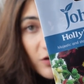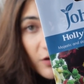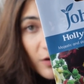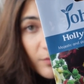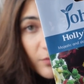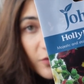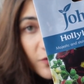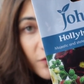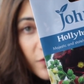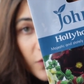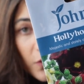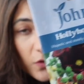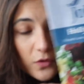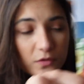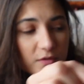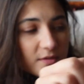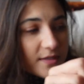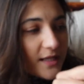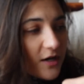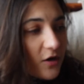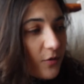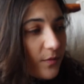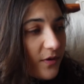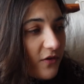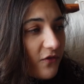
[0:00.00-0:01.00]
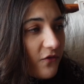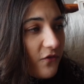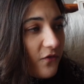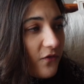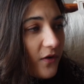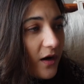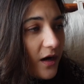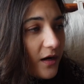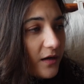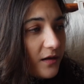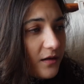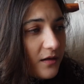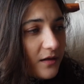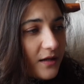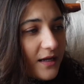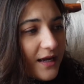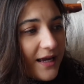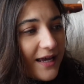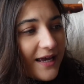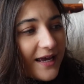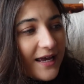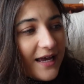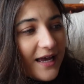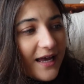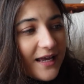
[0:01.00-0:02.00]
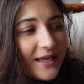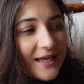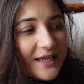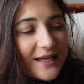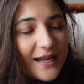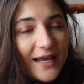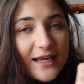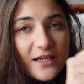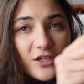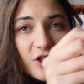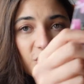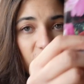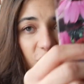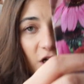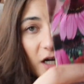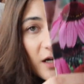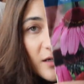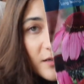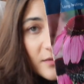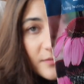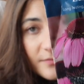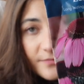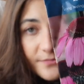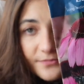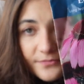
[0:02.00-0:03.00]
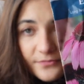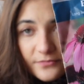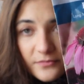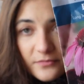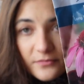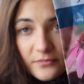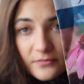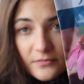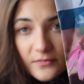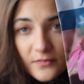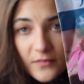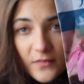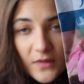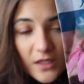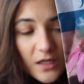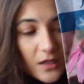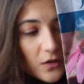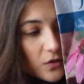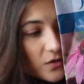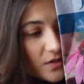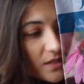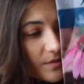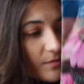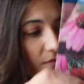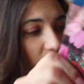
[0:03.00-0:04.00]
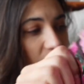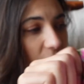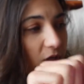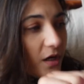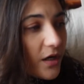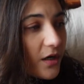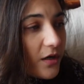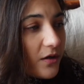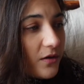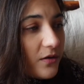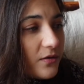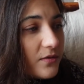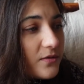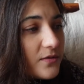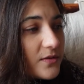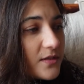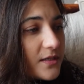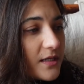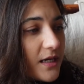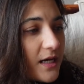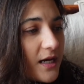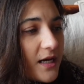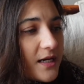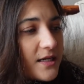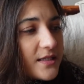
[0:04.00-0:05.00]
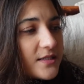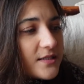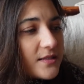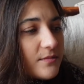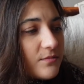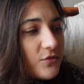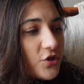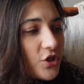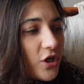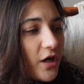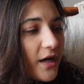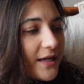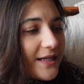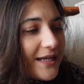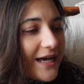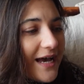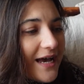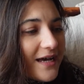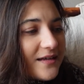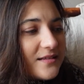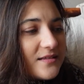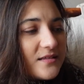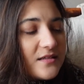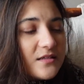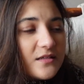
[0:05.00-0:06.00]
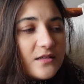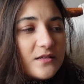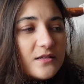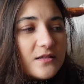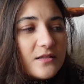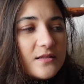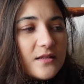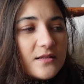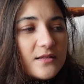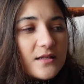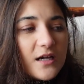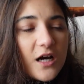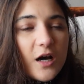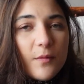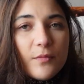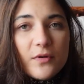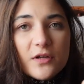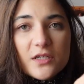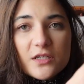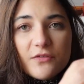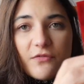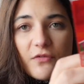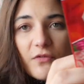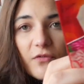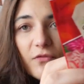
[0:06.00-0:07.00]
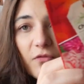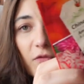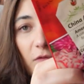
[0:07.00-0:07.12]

grown before, so that will be fun. Echinacea. Got some of those, some China Esters. There's a couple of different